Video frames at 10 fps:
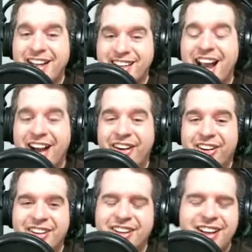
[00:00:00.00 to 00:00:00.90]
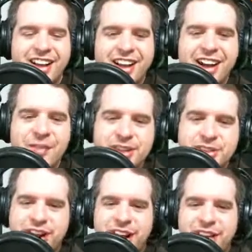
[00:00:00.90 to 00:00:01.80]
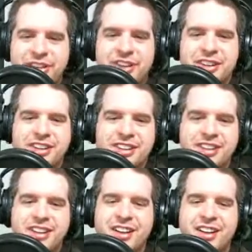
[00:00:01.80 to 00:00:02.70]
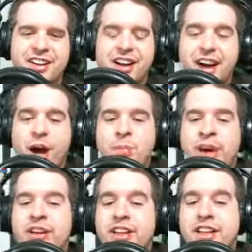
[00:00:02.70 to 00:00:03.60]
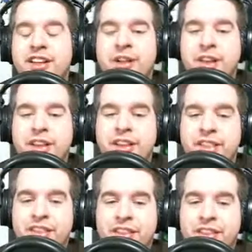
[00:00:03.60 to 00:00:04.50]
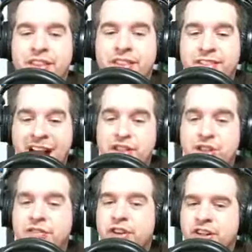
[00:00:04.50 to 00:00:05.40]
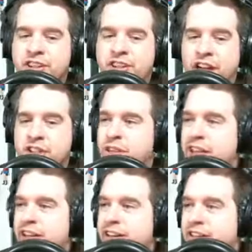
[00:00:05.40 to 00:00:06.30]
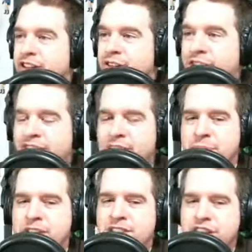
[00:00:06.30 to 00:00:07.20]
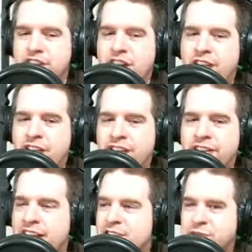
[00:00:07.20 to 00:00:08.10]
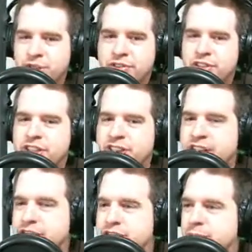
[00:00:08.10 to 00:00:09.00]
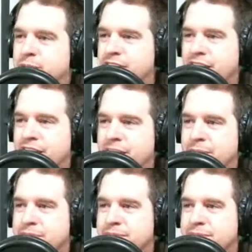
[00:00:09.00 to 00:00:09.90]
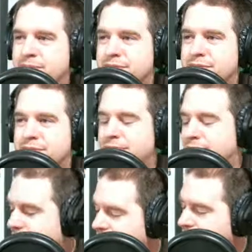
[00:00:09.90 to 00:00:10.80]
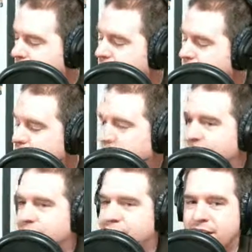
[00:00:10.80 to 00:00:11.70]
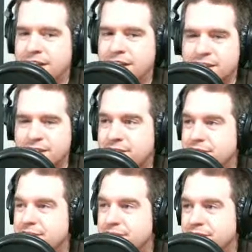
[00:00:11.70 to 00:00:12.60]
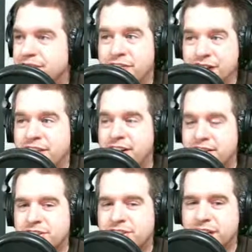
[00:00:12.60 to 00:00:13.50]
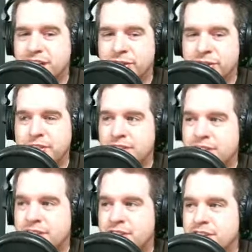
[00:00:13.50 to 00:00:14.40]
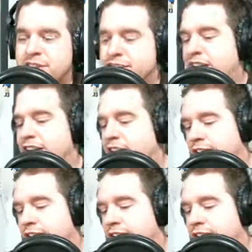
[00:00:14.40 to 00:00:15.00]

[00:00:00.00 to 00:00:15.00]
Yeah, or I'm not sure how they're. Apparently, in that's the first gun you get. You find the pieces of that shotgun, and that's when you first get to kill someone in the game. Like they really make it very survival, Silent Hill-ish.